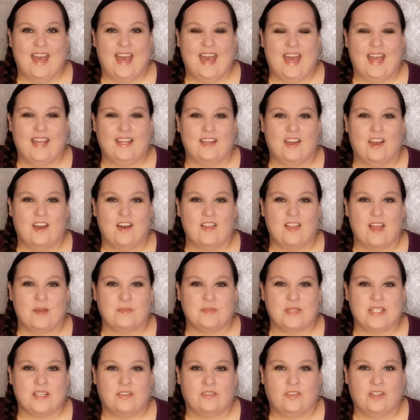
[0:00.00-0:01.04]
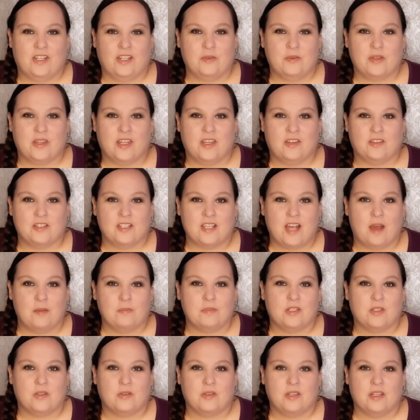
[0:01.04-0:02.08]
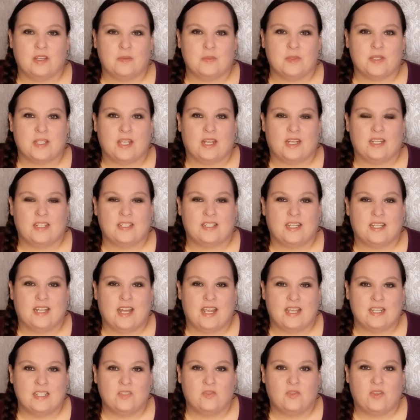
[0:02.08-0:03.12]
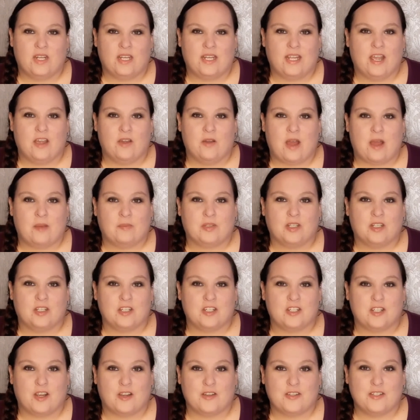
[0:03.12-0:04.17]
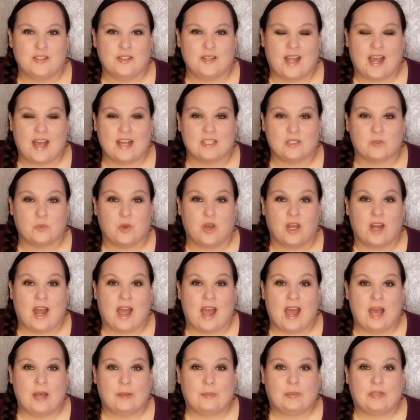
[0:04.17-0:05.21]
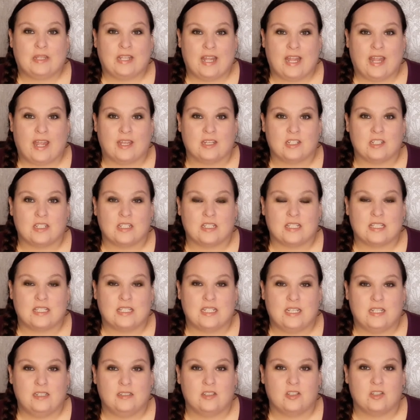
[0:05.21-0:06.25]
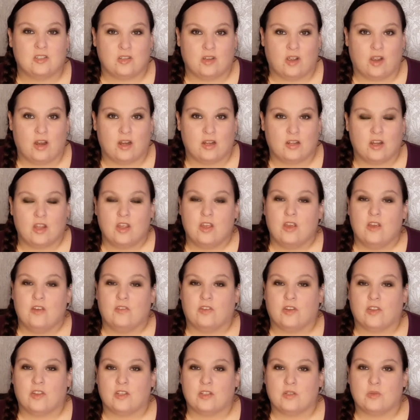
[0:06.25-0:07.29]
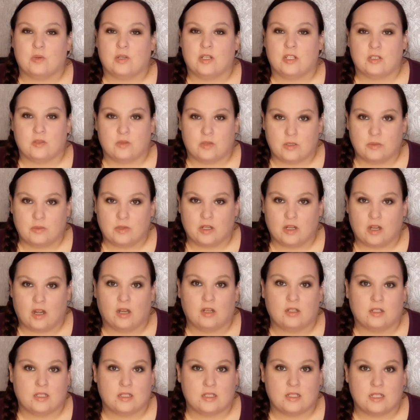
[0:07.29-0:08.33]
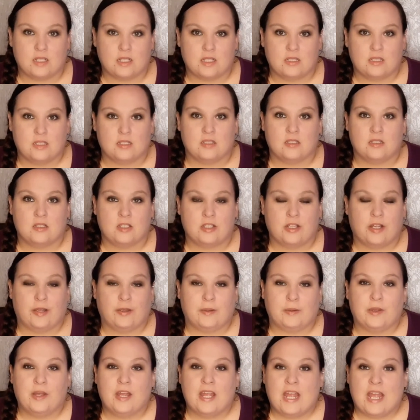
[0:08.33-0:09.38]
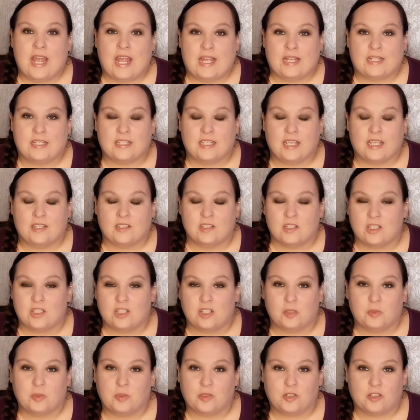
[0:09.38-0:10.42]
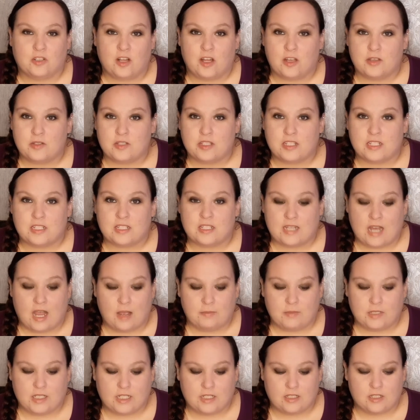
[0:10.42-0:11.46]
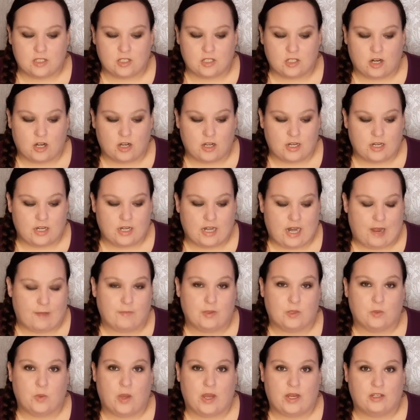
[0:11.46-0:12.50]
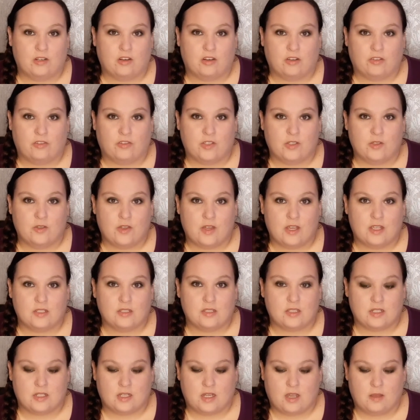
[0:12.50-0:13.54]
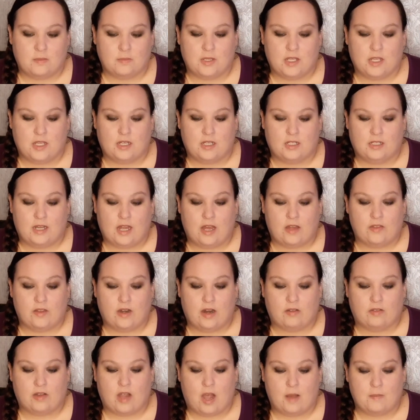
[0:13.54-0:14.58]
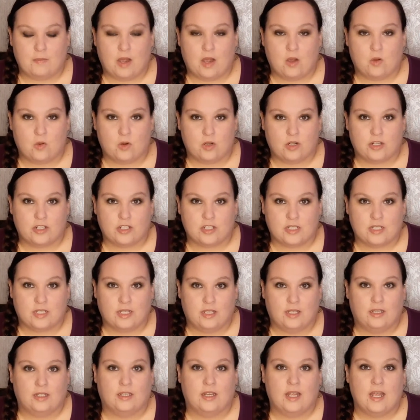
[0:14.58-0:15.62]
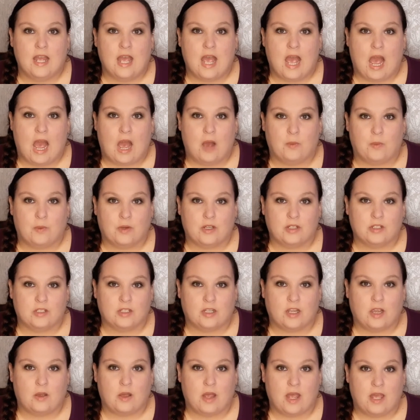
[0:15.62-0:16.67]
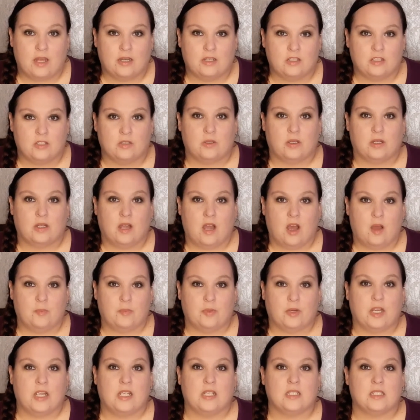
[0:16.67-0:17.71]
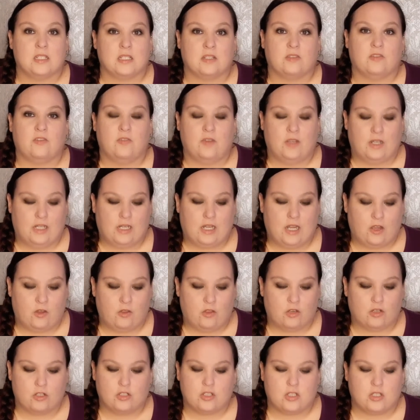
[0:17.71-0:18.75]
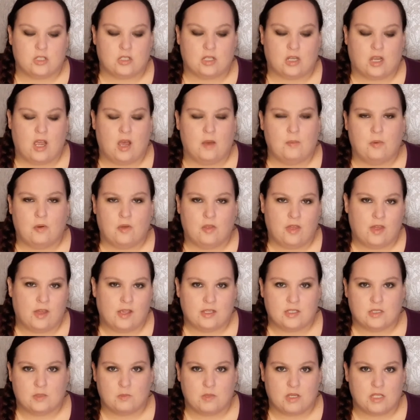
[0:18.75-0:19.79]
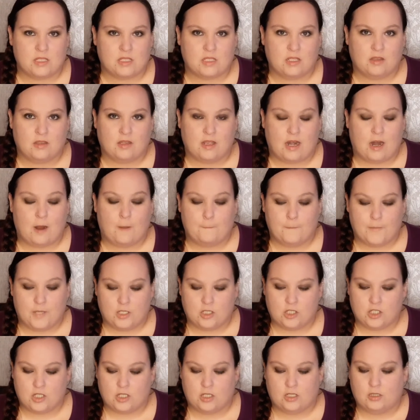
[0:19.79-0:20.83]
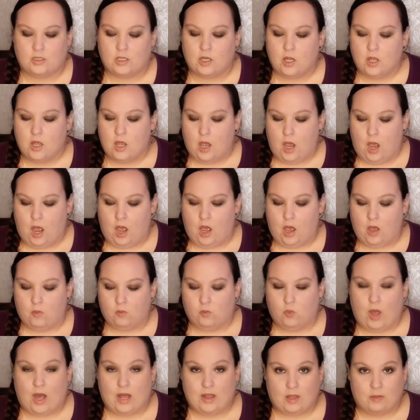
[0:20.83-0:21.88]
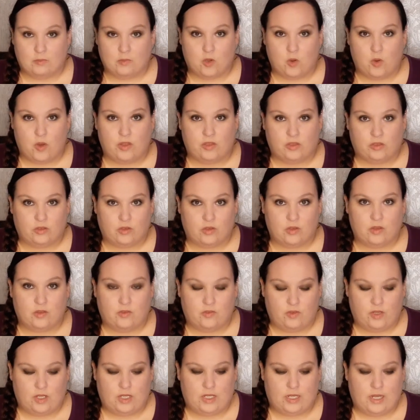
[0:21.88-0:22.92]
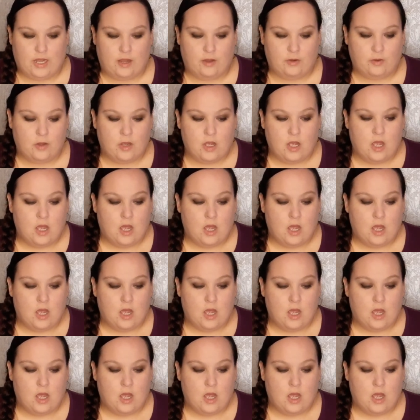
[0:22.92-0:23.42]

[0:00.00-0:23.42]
Hey y'all, I'm Tiffany with Hilltop Tulips, and in today's video I'm going to show you guys what I plan to seed start for the 2021 gardening season. So it's getting super close, it's time to get started, and I've been waiting on a few things to come in, and now that I've got my orders in, I wanted to go ahead and do a comprehensive video. There's just a couple things missing that I'll mention while I'm going through the video.